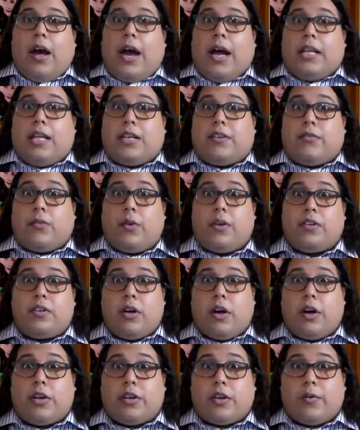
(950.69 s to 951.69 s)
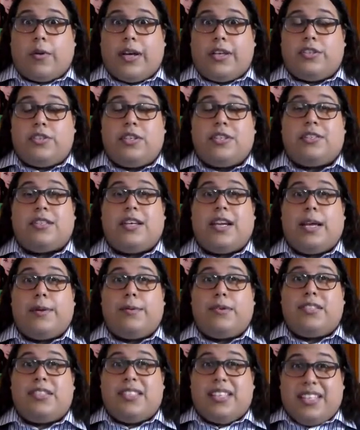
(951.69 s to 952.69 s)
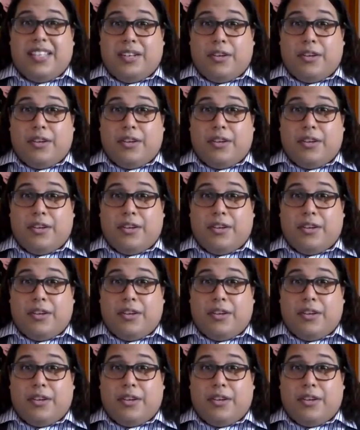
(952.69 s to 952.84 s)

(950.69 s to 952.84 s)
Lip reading: I look forward to all your questions, and I will see